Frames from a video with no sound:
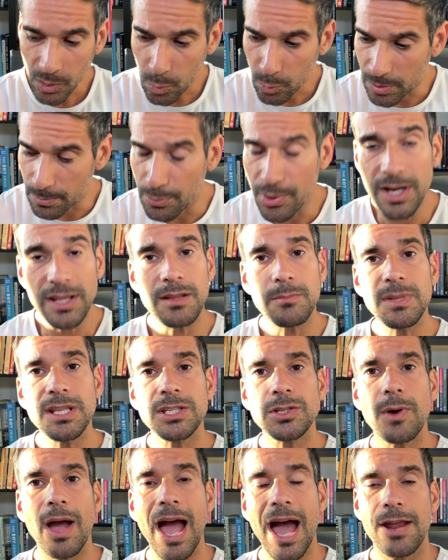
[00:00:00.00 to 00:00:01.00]
we bring them
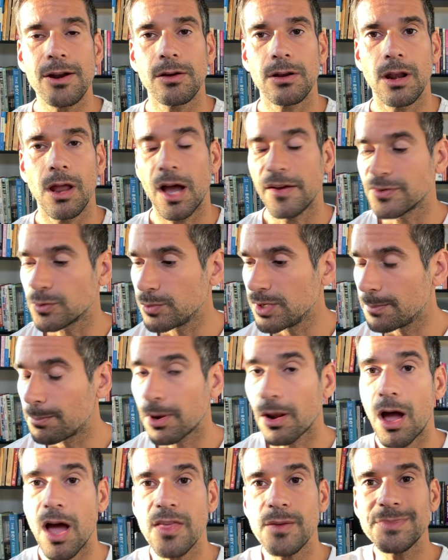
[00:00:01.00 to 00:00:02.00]
into our adult lives and we
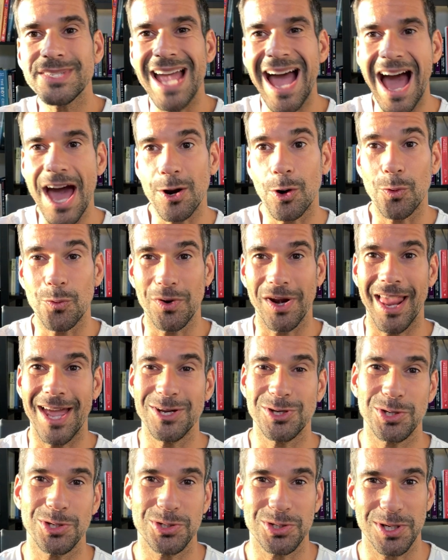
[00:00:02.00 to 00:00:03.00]
apply them to adult
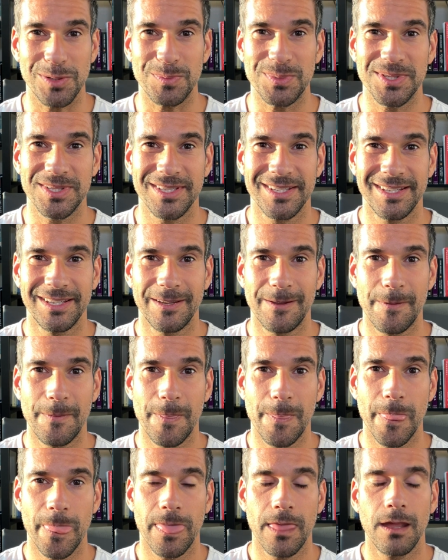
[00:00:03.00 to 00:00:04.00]
relationships,
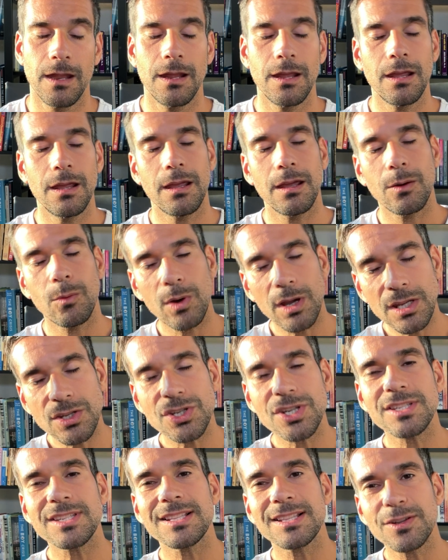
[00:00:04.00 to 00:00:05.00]
which
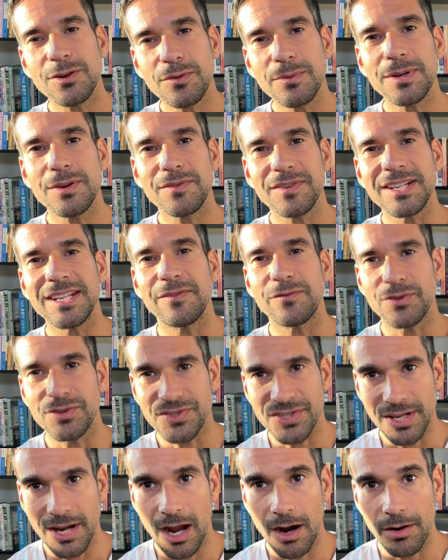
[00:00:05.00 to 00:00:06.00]
is a little bit of a different
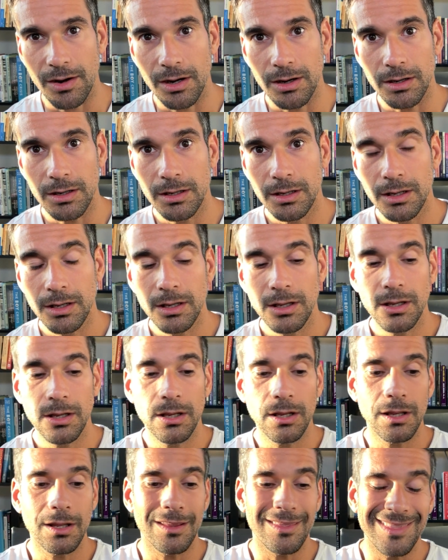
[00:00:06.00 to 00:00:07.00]
scenario.
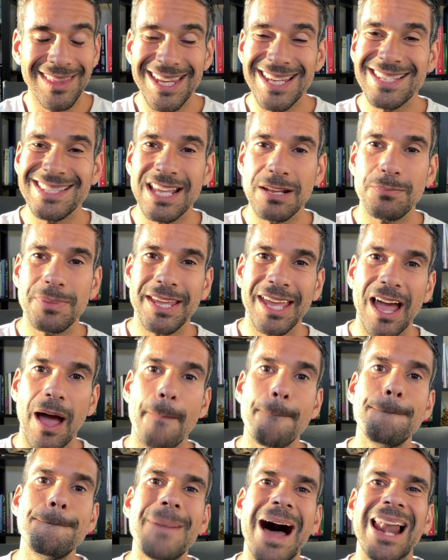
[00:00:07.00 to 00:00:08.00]
These then
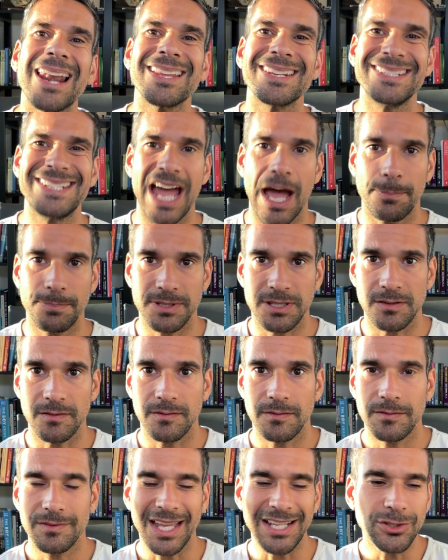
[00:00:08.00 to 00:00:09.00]
become maladaptive.
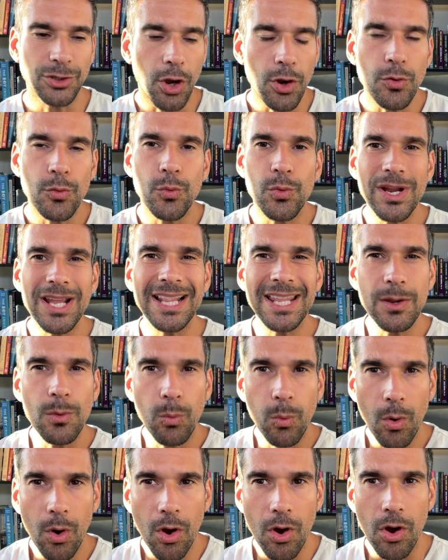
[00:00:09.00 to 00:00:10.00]
They don't really
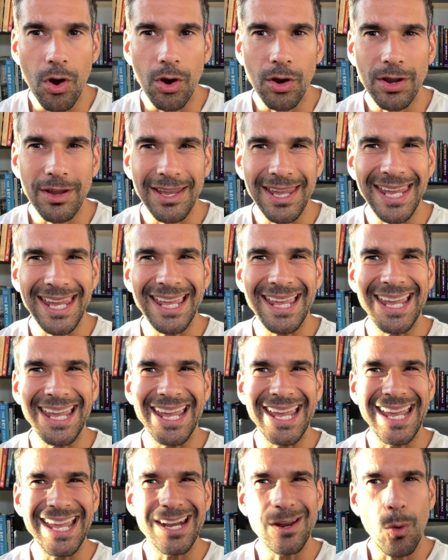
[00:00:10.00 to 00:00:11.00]
work
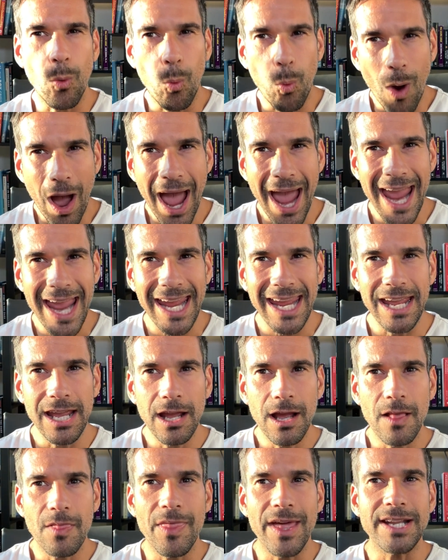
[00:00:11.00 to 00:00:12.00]
in a way
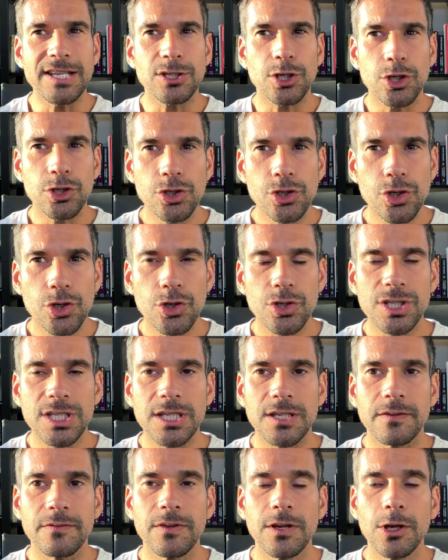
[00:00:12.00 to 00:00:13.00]
that is
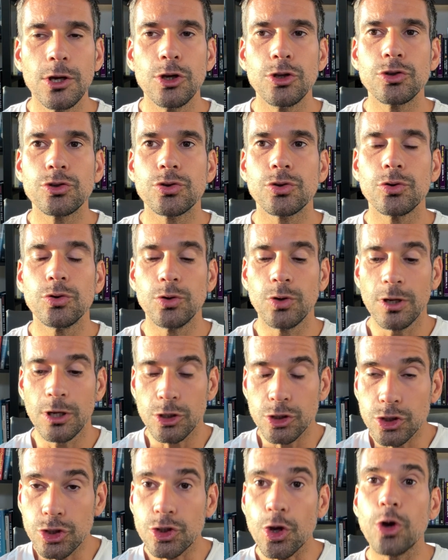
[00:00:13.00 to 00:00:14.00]
conducive to
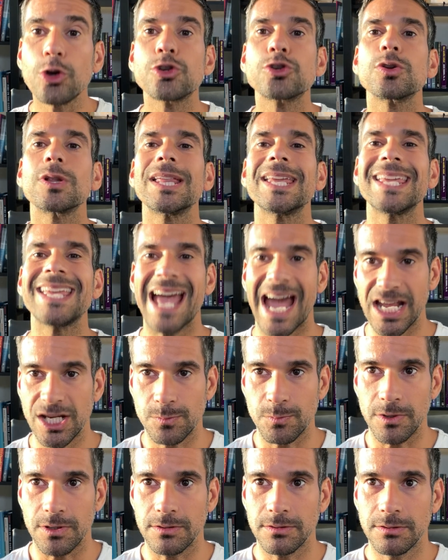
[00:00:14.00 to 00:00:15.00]
social
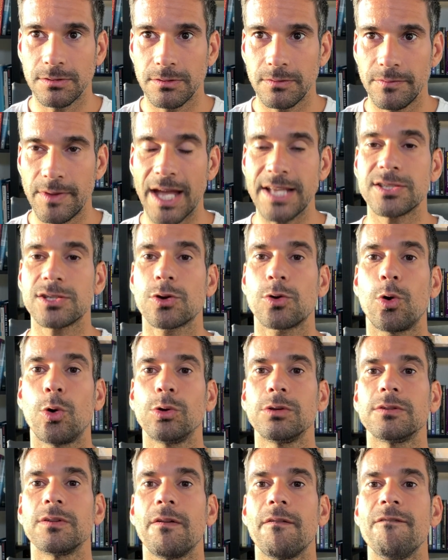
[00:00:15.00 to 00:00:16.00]
engagement. That's
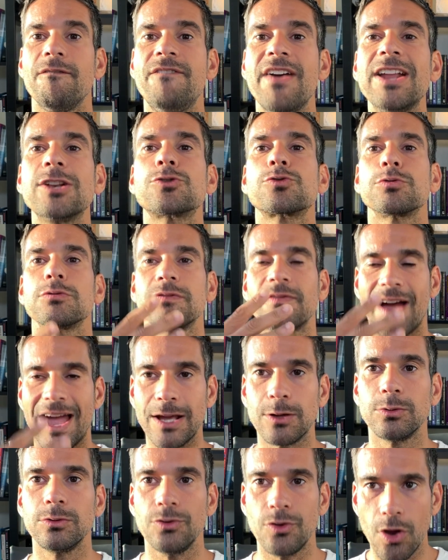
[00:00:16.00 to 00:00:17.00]
called ventral
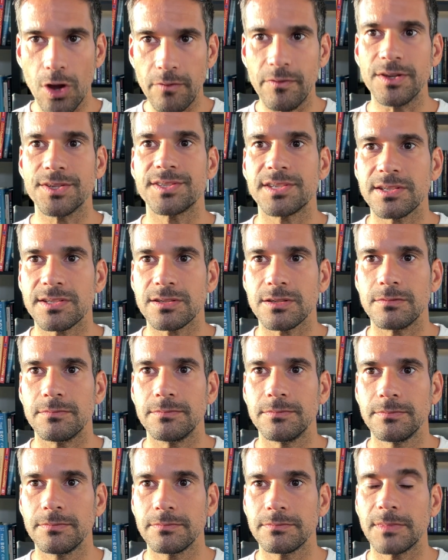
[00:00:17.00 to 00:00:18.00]
vagal nervous system.
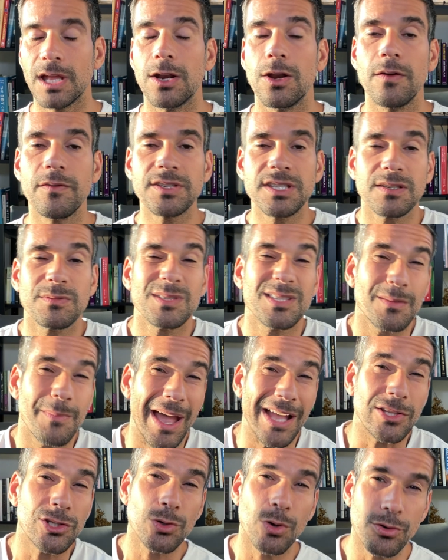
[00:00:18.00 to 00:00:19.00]
That nervous system is
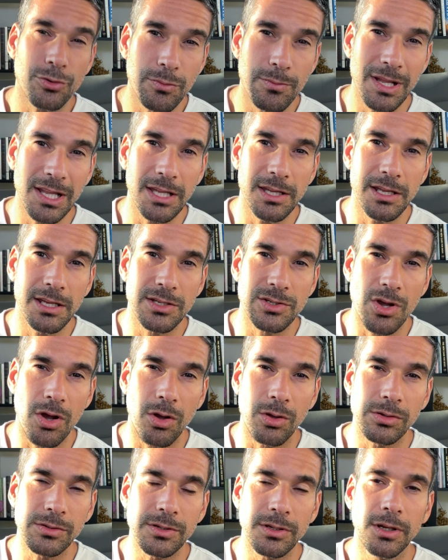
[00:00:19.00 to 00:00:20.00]
about 200 million years
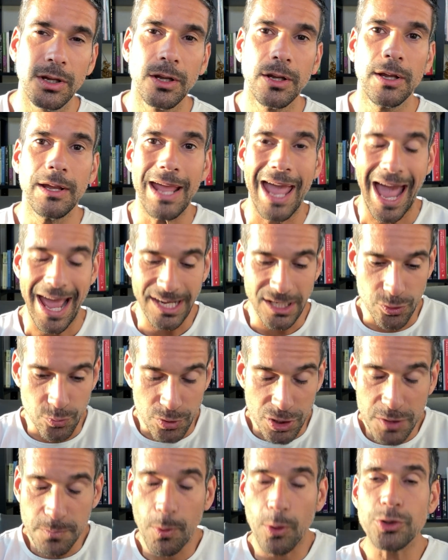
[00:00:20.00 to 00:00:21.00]
old, and it's
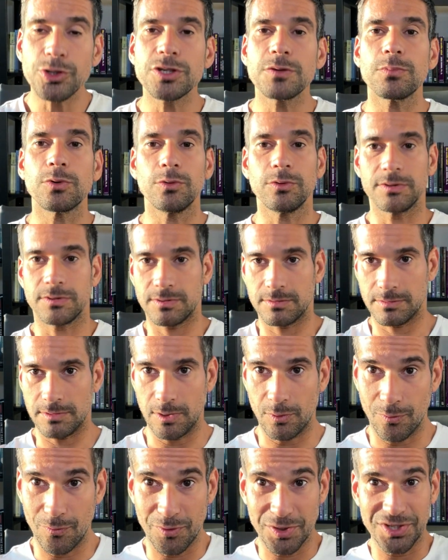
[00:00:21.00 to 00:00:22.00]
responsible,
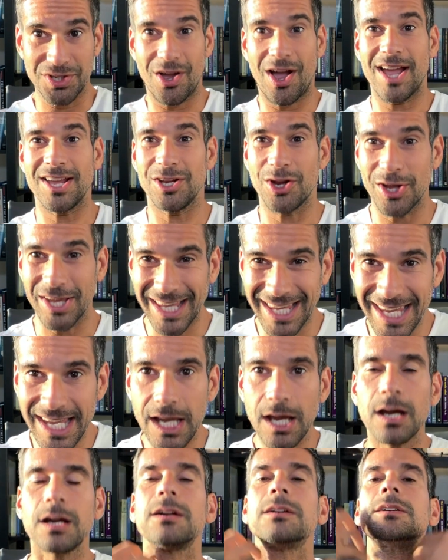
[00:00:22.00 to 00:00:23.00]

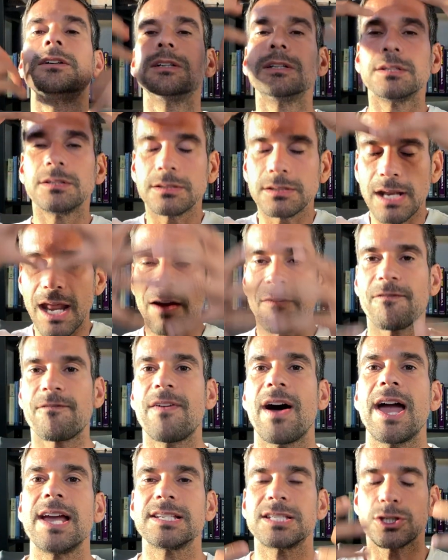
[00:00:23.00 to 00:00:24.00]
here in our
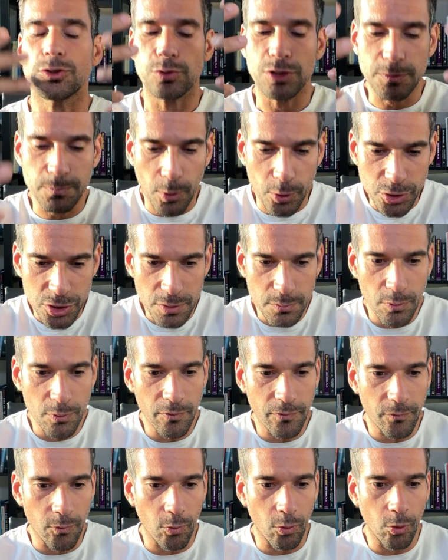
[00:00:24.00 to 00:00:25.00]
face, it's responsible
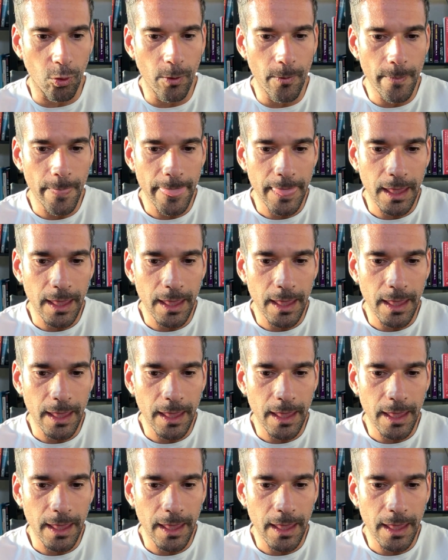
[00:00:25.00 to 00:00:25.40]
for